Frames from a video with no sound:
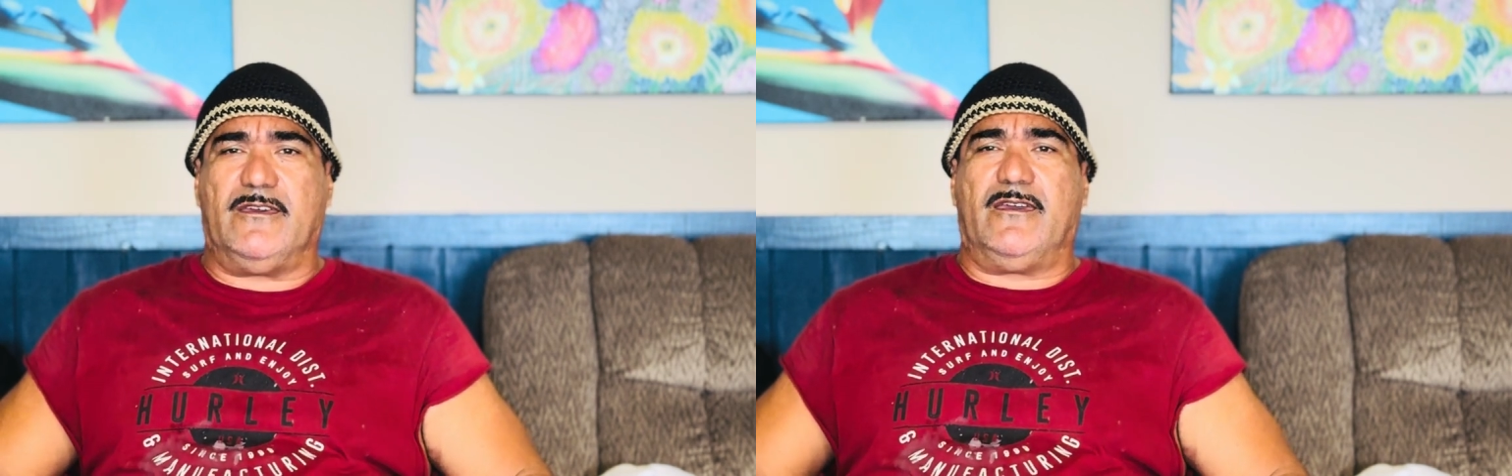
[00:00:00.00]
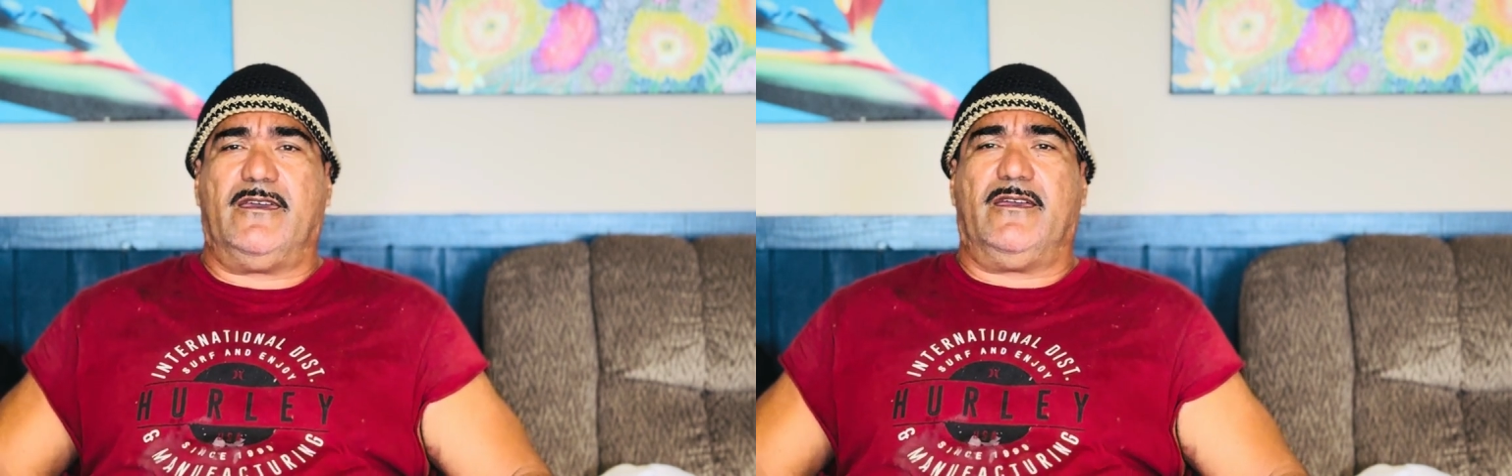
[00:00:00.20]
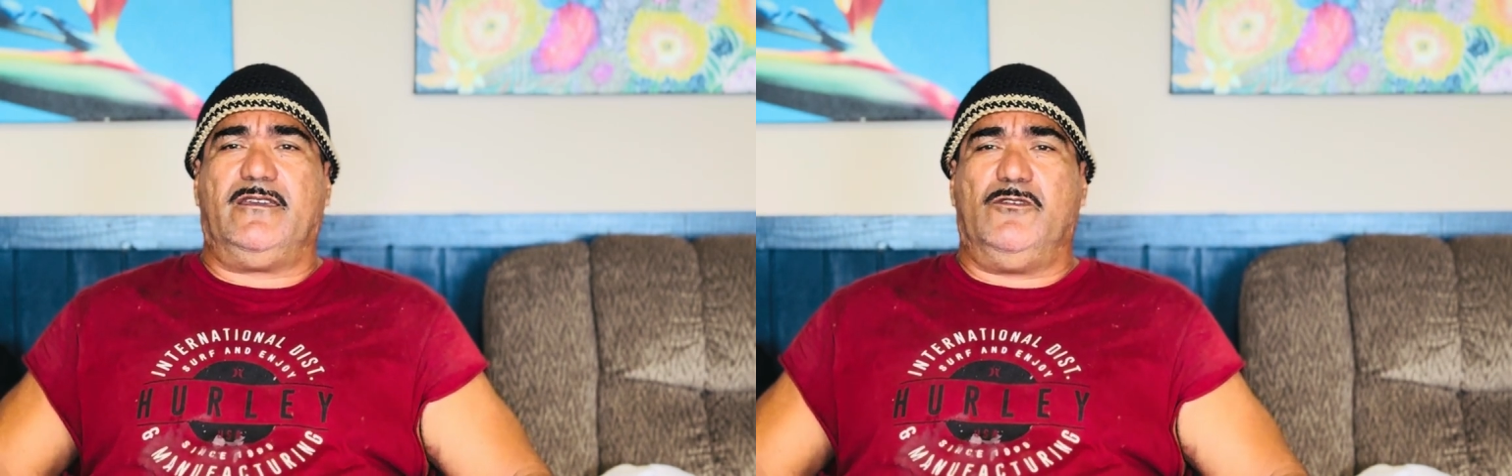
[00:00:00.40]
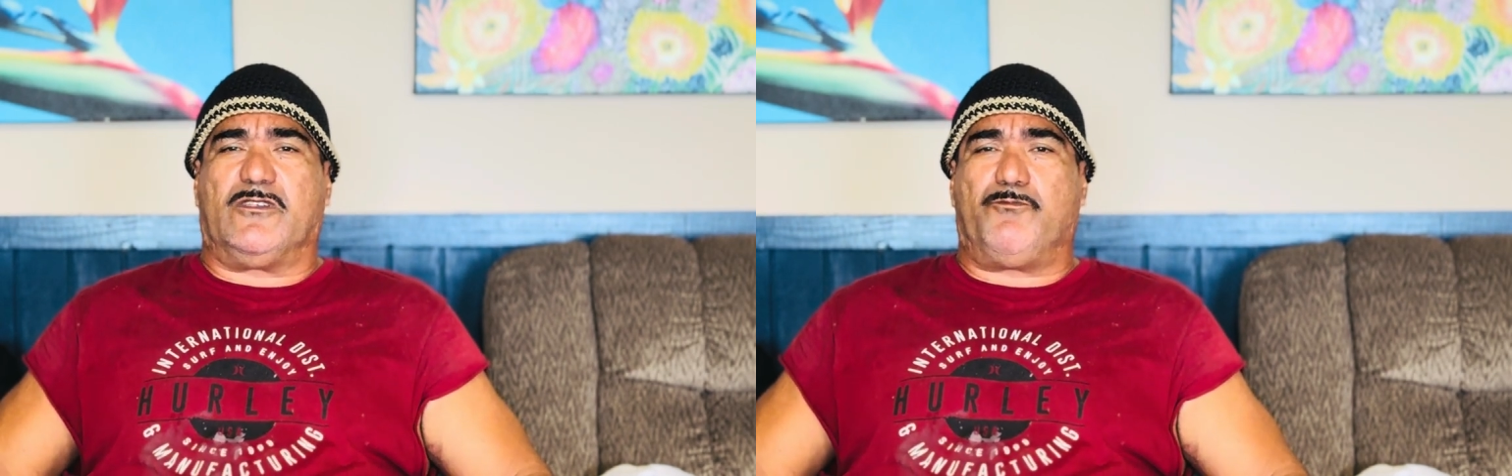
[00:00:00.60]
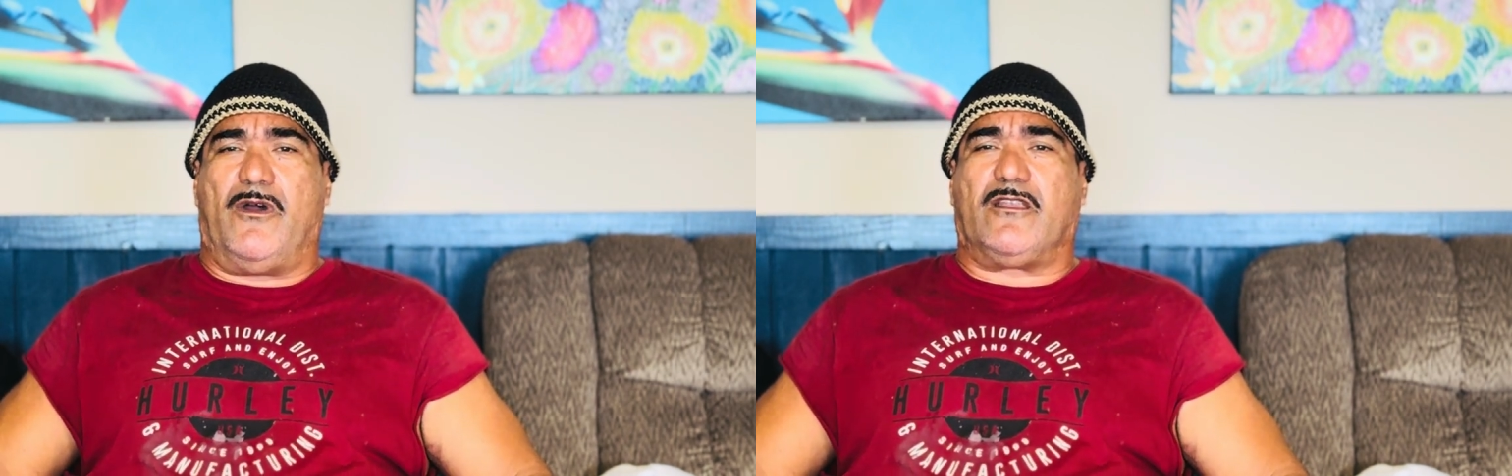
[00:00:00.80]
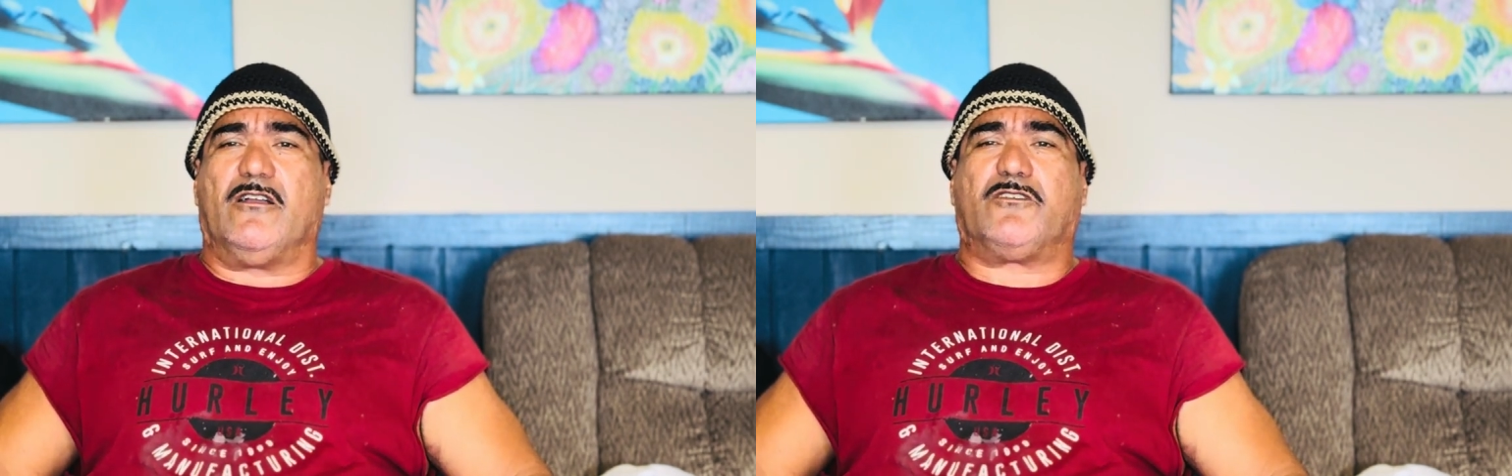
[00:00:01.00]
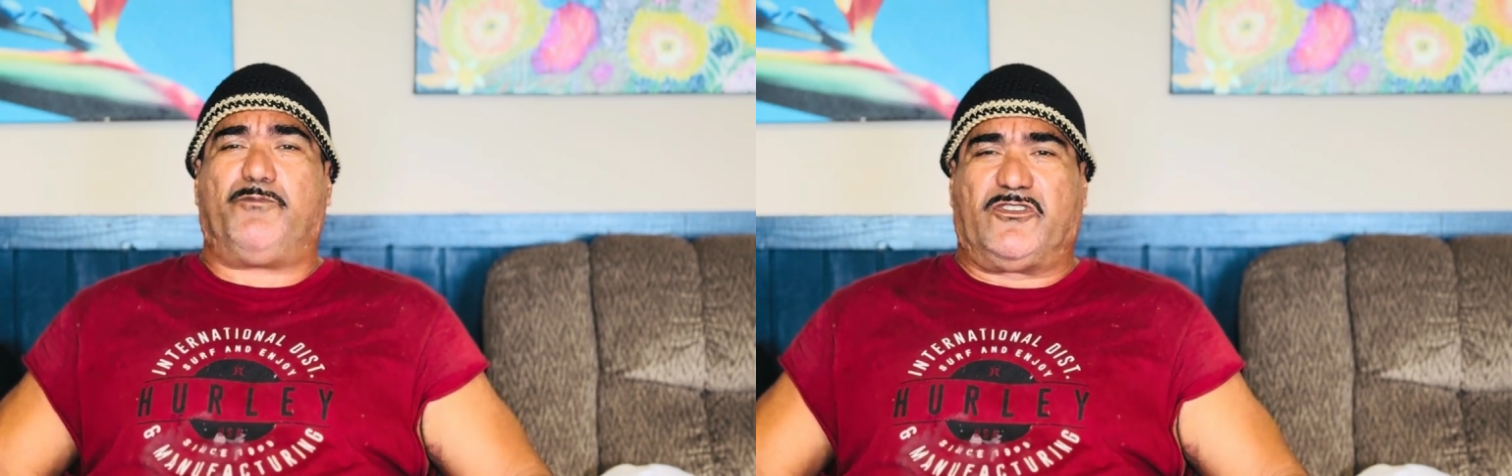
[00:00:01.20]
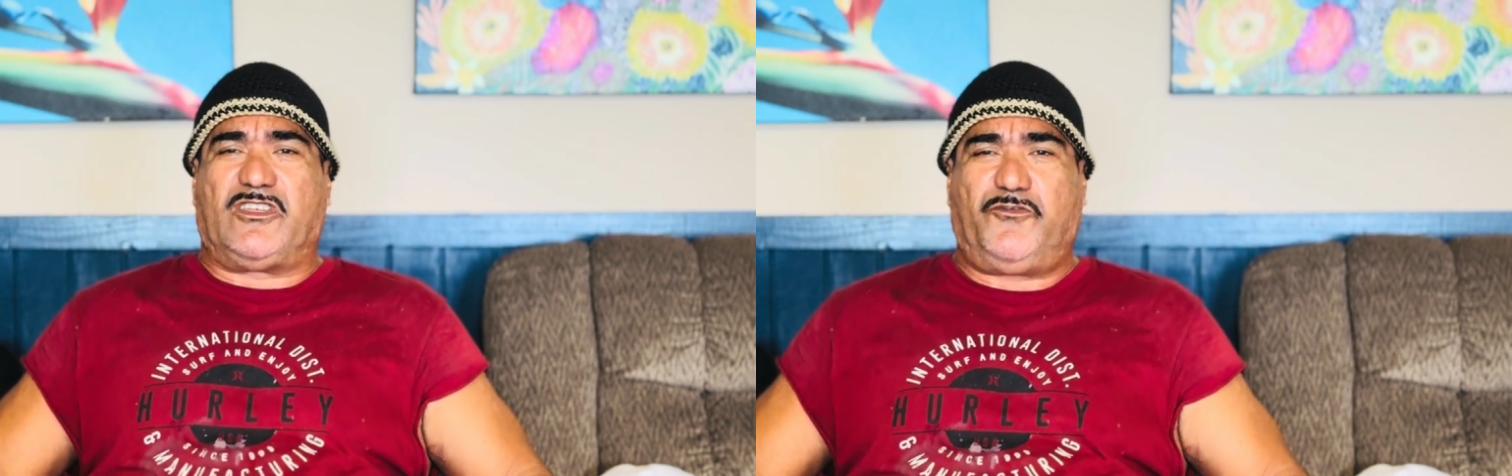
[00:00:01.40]
and he was brought on
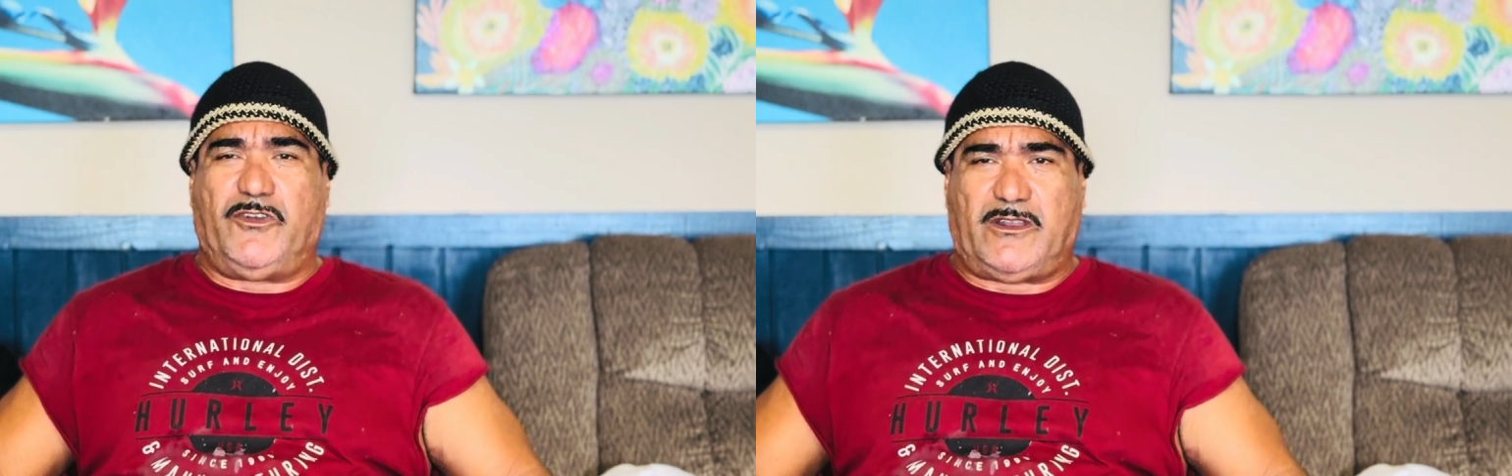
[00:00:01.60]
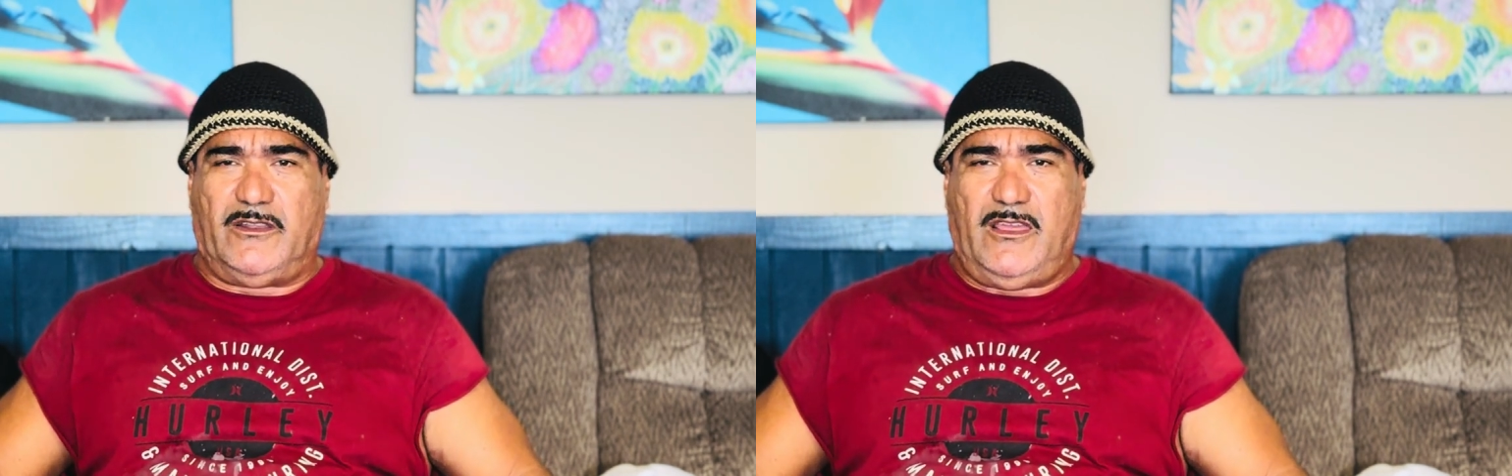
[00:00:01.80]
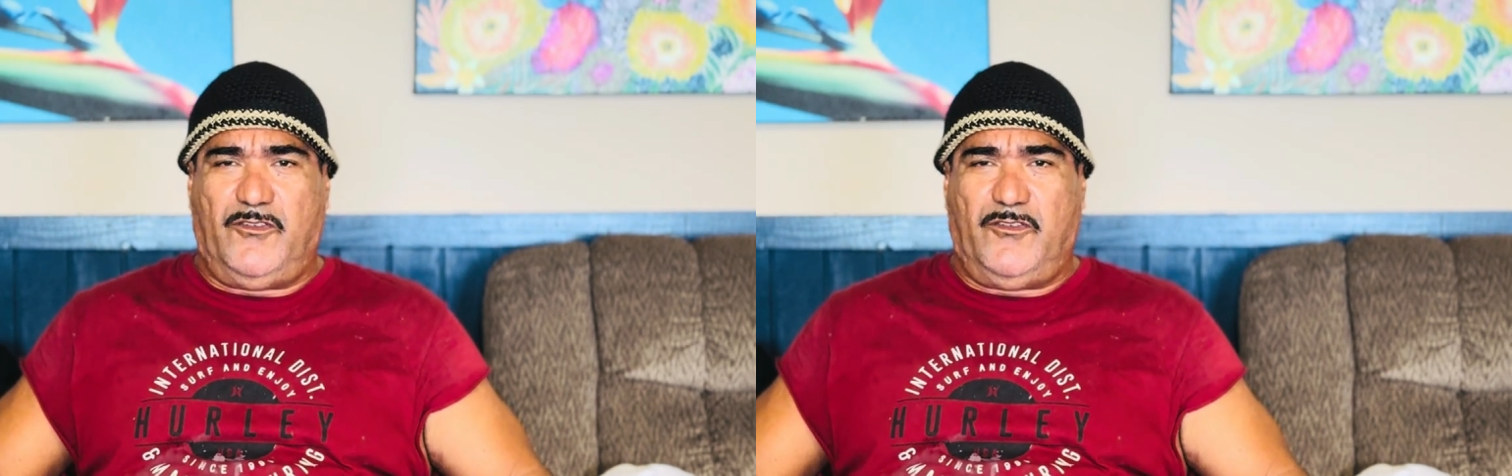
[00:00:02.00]
specifically